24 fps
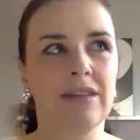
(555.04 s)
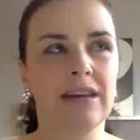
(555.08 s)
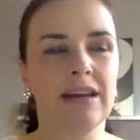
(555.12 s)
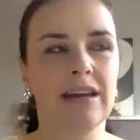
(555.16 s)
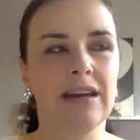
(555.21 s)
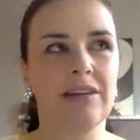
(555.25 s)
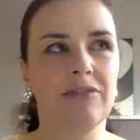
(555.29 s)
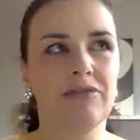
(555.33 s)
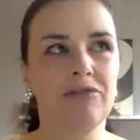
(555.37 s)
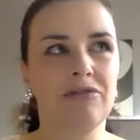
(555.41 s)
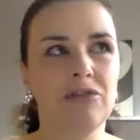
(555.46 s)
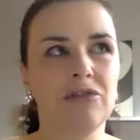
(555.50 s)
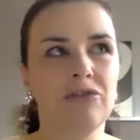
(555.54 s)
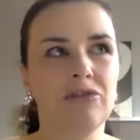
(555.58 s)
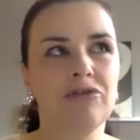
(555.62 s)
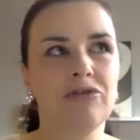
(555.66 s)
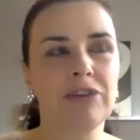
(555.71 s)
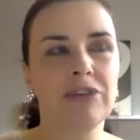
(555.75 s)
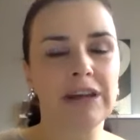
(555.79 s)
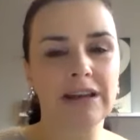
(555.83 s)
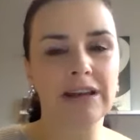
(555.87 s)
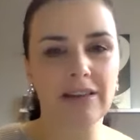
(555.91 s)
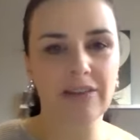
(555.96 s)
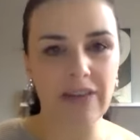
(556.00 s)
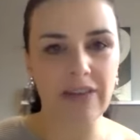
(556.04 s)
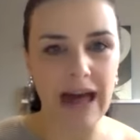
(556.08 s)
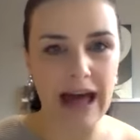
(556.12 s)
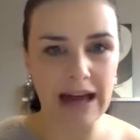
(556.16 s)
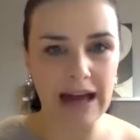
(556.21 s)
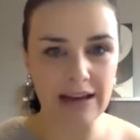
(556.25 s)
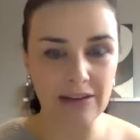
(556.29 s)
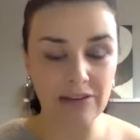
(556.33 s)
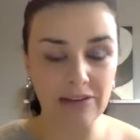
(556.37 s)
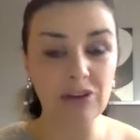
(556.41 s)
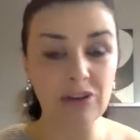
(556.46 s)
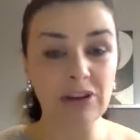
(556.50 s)
if you feel that,
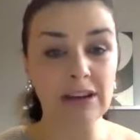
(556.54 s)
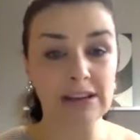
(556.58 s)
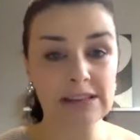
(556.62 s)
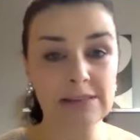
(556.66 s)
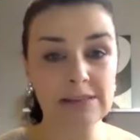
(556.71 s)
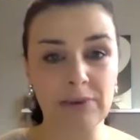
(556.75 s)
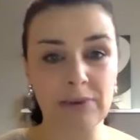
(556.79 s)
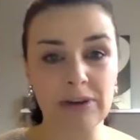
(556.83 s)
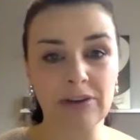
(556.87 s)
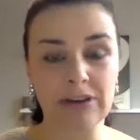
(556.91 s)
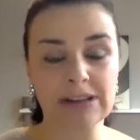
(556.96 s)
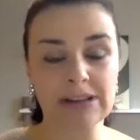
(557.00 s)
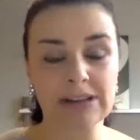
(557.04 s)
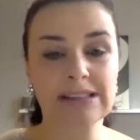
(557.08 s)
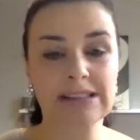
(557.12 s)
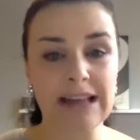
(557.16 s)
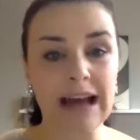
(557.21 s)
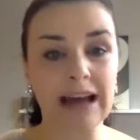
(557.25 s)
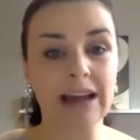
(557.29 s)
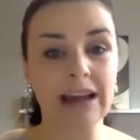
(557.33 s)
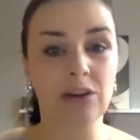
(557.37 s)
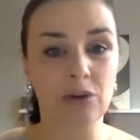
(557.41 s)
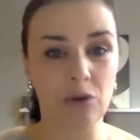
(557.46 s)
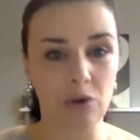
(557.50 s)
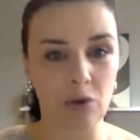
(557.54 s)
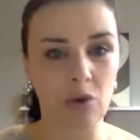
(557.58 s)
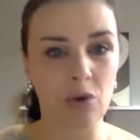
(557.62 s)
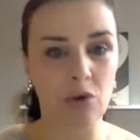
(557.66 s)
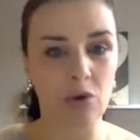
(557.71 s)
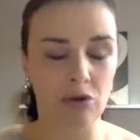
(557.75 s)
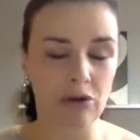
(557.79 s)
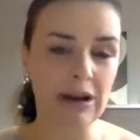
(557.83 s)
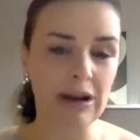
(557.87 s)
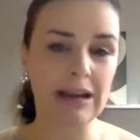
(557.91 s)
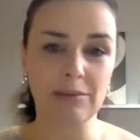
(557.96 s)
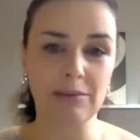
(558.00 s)
if you experience that, you're
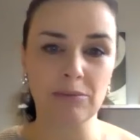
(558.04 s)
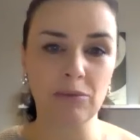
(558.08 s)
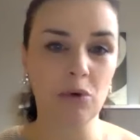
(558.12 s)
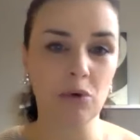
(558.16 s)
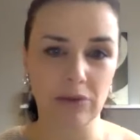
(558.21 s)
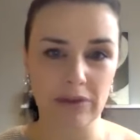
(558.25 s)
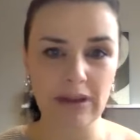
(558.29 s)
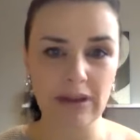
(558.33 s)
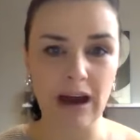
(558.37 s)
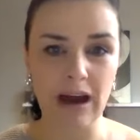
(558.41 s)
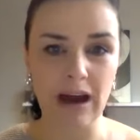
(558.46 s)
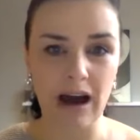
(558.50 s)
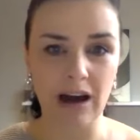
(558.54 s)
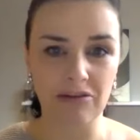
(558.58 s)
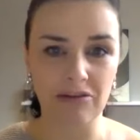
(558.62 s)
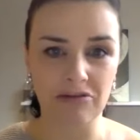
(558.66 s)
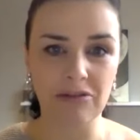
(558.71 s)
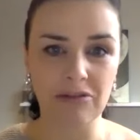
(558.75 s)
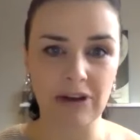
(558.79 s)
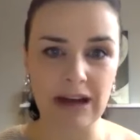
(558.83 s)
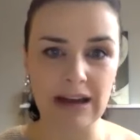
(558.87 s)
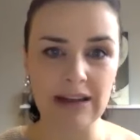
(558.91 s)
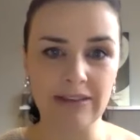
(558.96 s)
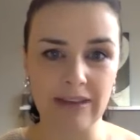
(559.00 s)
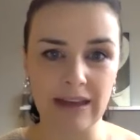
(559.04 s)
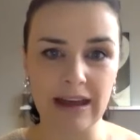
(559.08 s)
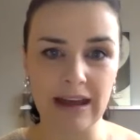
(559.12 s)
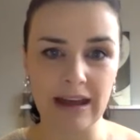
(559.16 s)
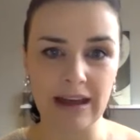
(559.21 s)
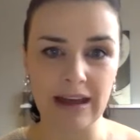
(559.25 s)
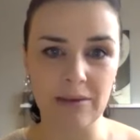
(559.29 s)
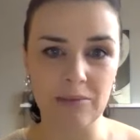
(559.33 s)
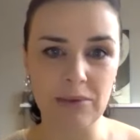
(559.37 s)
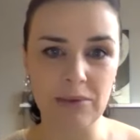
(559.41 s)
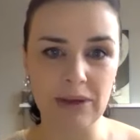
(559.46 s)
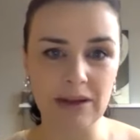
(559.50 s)
already more than halfway
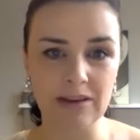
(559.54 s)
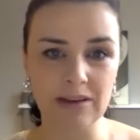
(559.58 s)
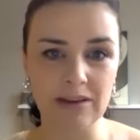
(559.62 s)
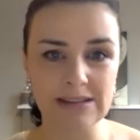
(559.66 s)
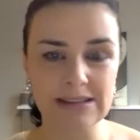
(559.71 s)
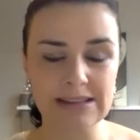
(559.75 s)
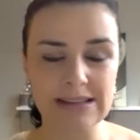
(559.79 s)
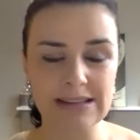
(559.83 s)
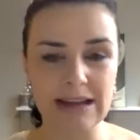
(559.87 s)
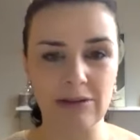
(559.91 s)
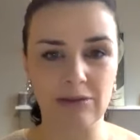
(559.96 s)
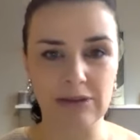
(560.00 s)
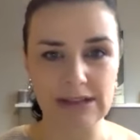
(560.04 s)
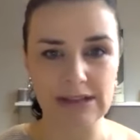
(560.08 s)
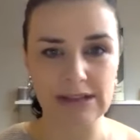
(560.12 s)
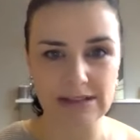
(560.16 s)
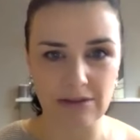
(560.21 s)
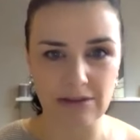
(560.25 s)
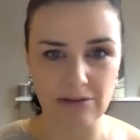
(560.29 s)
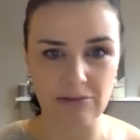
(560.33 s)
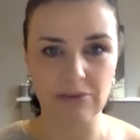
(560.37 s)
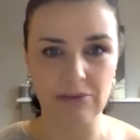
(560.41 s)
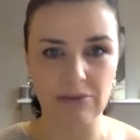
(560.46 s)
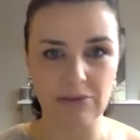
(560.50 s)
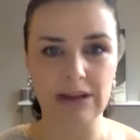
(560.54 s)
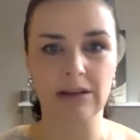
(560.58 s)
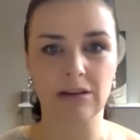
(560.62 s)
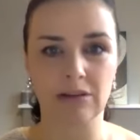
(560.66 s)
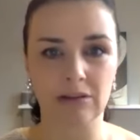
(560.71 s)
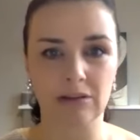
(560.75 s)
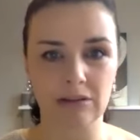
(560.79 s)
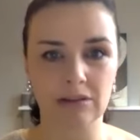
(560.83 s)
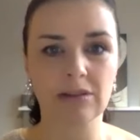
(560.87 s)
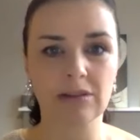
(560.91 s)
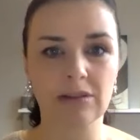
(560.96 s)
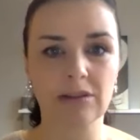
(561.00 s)
there, because
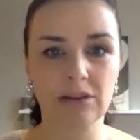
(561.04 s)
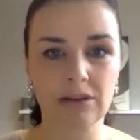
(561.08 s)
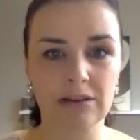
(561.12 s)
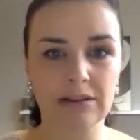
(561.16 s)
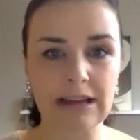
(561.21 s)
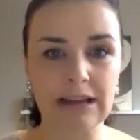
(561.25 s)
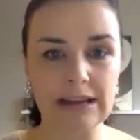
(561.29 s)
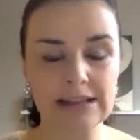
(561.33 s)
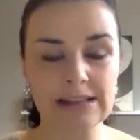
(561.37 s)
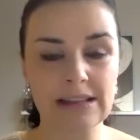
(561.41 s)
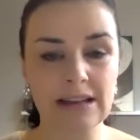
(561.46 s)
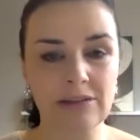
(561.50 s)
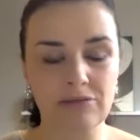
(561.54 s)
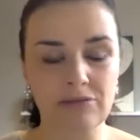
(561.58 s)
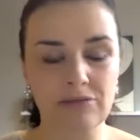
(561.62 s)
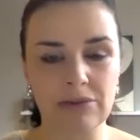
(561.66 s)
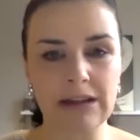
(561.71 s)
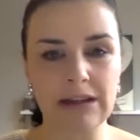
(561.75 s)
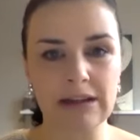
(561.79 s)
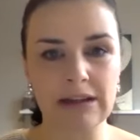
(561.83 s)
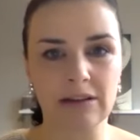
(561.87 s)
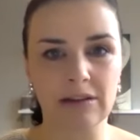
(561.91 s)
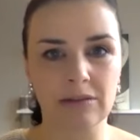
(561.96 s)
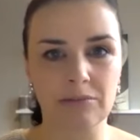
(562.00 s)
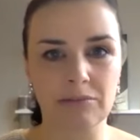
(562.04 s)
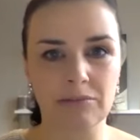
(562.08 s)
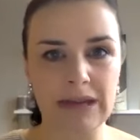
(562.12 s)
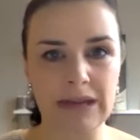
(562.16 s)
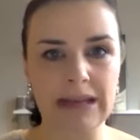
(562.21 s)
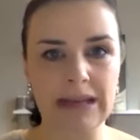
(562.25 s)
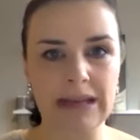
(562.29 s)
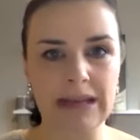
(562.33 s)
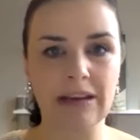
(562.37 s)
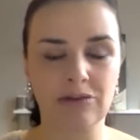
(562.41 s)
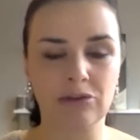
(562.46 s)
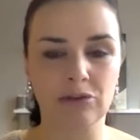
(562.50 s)
there's a real
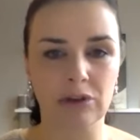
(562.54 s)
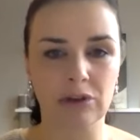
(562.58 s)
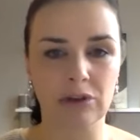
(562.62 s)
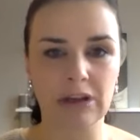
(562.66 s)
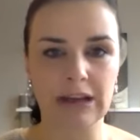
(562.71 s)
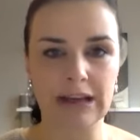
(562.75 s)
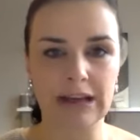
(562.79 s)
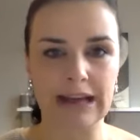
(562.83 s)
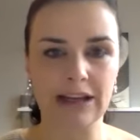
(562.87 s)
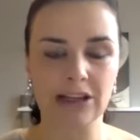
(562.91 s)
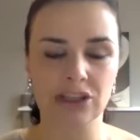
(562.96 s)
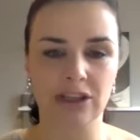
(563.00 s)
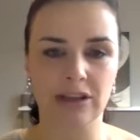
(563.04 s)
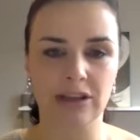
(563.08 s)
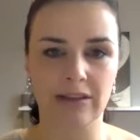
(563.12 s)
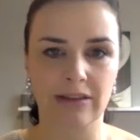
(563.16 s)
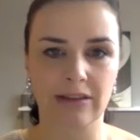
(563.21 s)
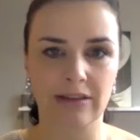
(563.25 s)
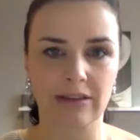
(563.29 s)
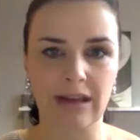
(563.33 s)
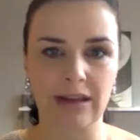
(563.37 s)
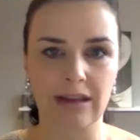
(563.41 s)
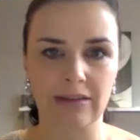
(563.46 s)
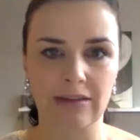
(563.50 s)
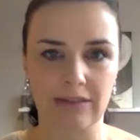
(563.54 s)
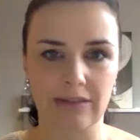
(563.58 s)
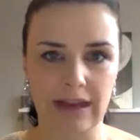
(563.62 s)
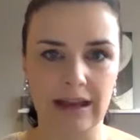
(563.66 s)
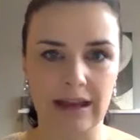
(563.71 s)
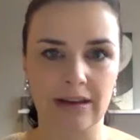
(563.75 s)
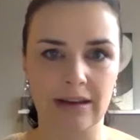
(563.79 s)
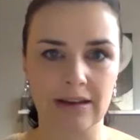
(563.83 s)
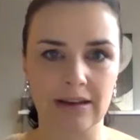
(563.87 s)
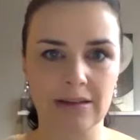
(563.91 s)
meaningful connection that then.